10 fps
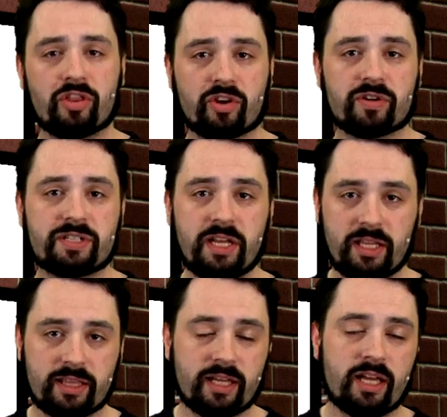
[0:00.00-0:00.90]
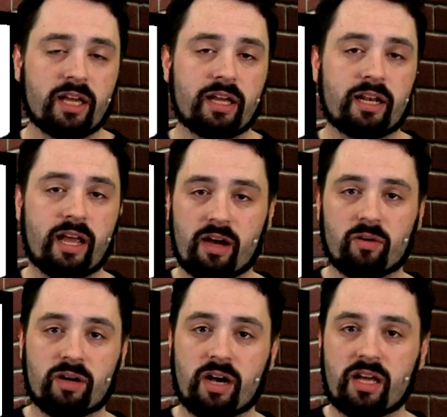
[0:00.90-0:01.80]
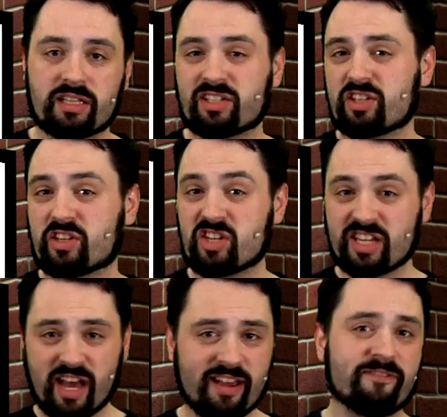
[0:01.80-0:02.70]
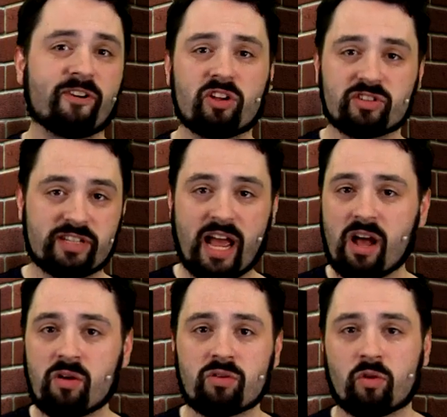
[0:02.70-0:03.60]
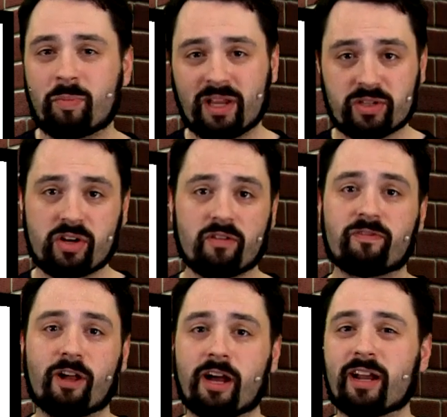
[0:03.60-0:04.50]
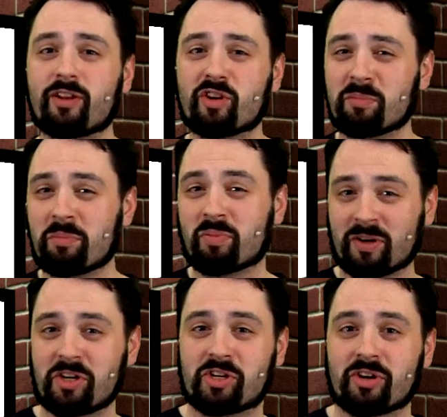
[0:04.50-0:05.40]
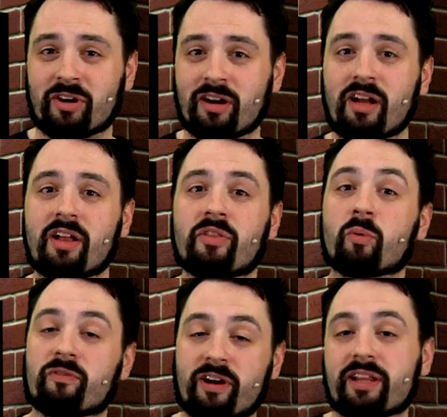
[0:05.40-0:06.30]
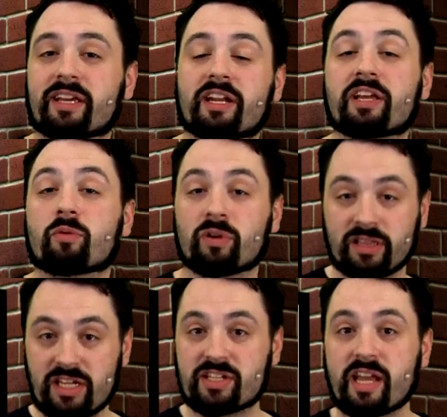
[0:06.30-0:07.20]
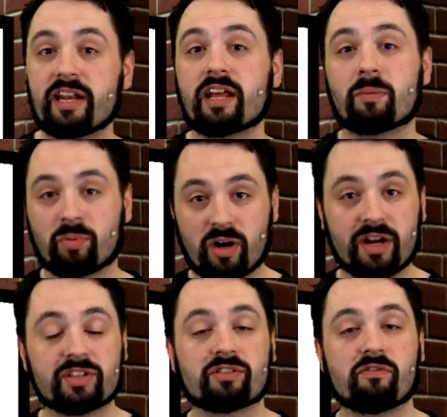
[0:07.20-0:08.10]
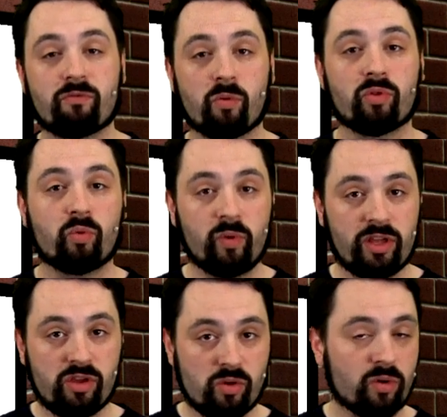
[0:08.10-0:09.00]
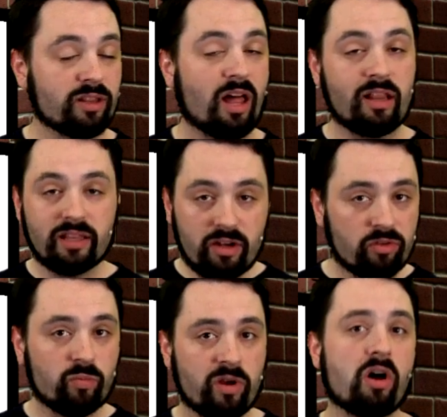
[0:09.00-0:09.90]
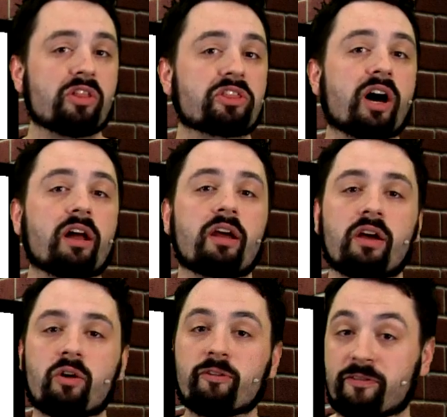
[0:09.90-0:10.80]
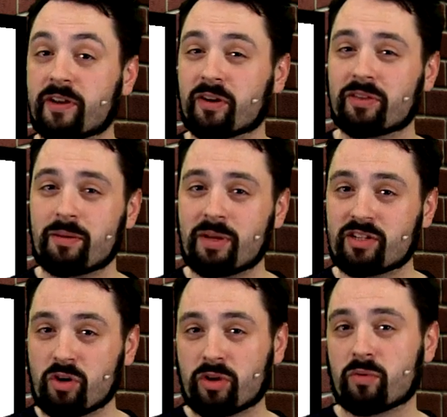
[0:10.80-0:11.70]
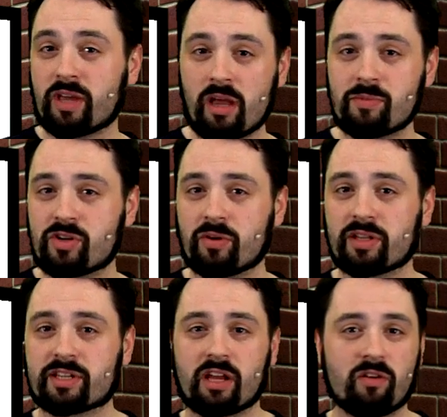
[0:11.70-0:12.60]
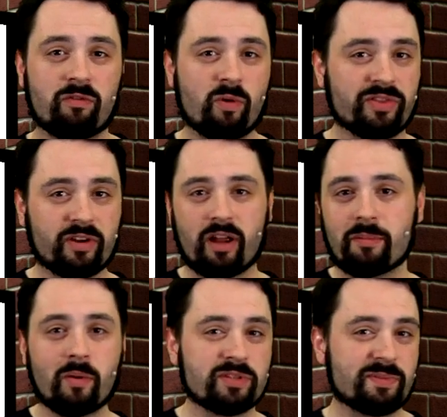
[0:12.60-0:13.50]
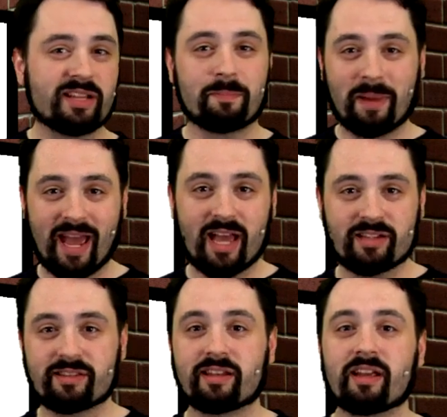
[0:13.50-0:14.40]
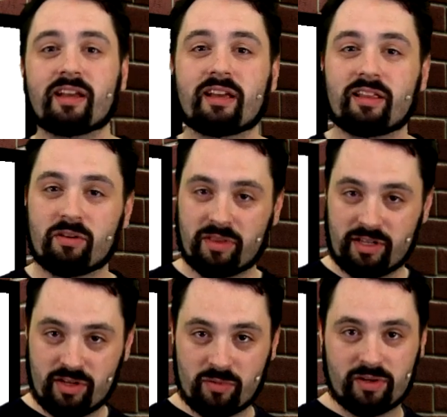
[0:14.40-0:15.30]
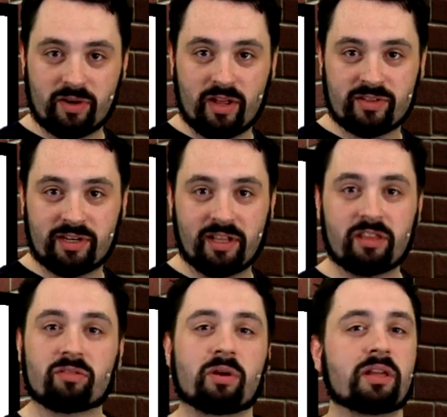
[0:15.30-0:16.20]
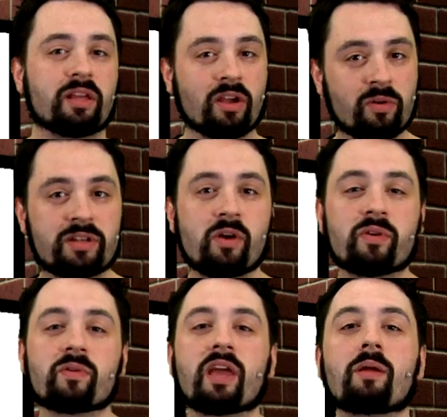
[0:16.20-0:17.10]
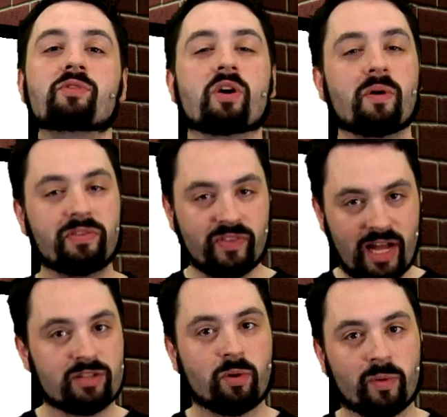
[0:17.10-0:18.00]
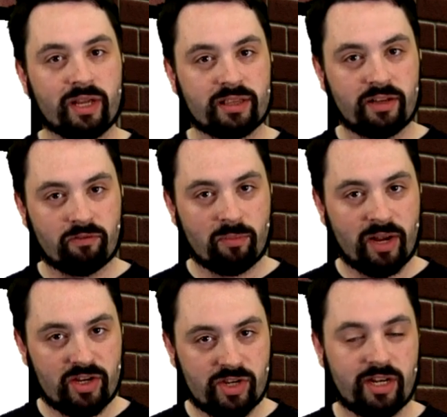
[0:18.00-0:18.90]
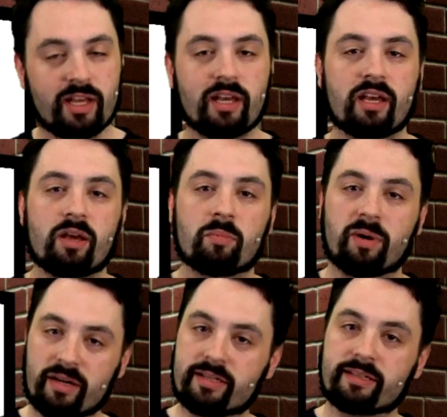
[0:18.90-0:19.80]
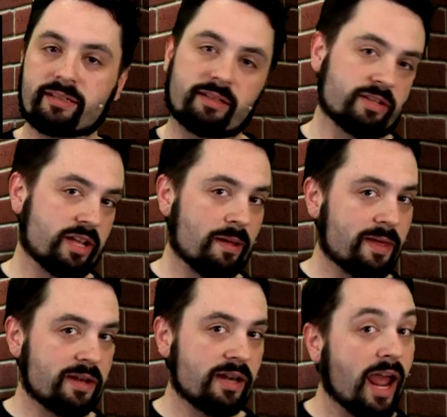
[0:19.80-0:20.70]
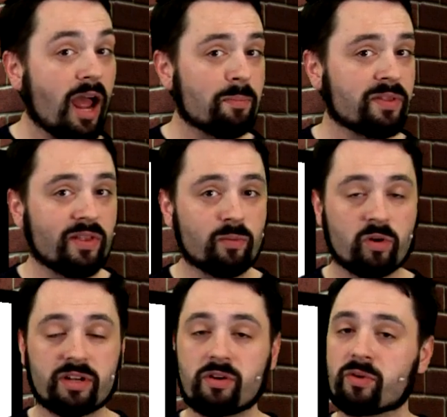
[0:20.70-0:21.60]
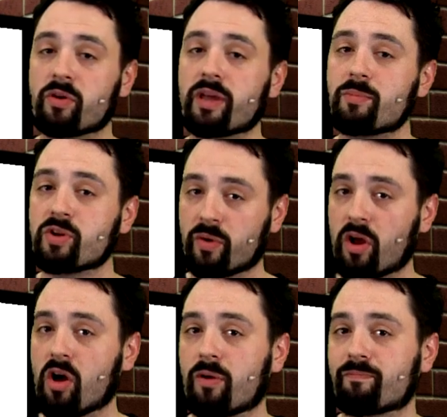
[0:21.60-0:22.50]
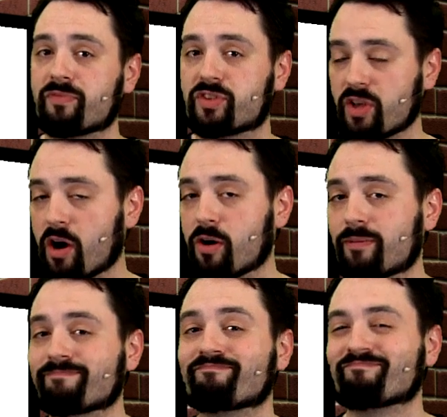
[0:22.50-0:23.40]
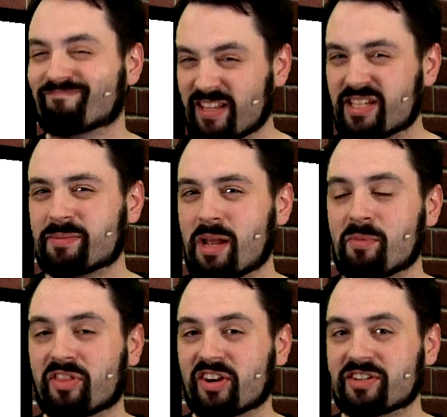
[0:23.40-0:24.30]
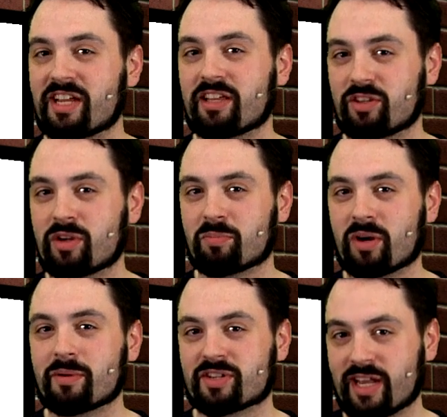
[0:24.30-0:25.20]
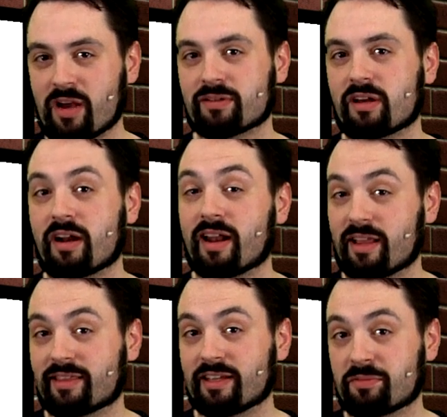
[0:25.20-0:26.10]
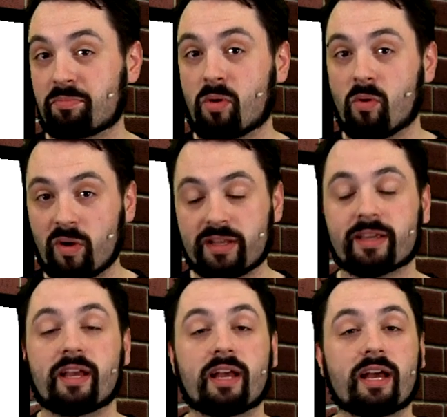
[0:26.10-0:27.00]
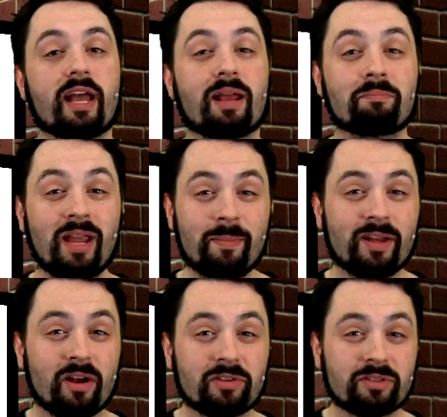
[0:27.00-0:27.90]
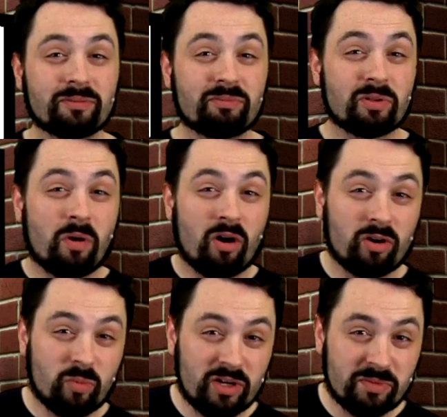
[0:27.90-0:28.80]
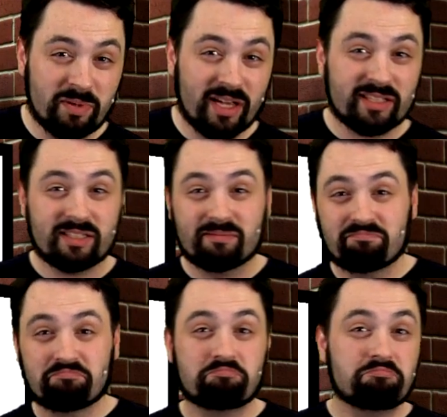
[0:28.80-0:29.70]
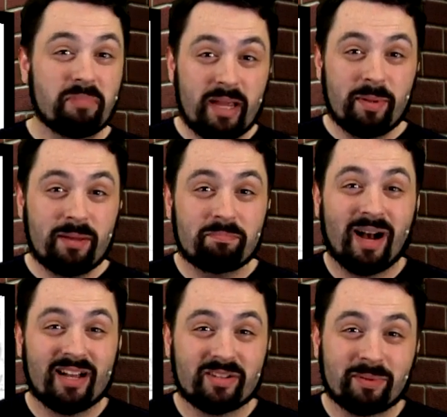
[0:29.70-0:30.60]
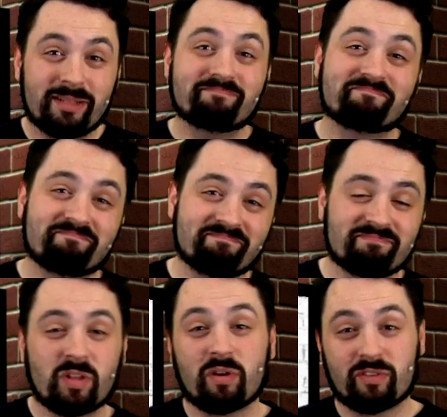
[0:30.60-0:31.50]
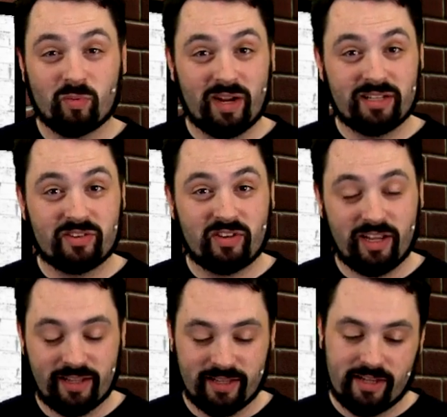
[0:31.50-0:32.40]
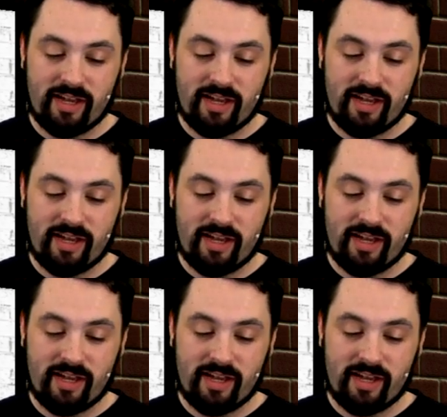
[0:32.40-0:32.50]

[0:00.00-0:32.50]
13th. Now, unless the sky falls down or pigs start flying, you can be pretty sure that we're finally going to get a release date and a price for the Wii U. A lot later than we all thought. We figured they'd be at Tokyo Game Show. That's kind of what their MO has been in the past, that they don't announce it at E3. They go to Tokyo Game Show, and that's where we get the information. But this time that didn't happen. They weren't at Tokyo Game Show at all. So, September 13th, you can pretty much count on it at this point. And maybe also some hardware specs. Maybe, possibly, we'll have to wait and see.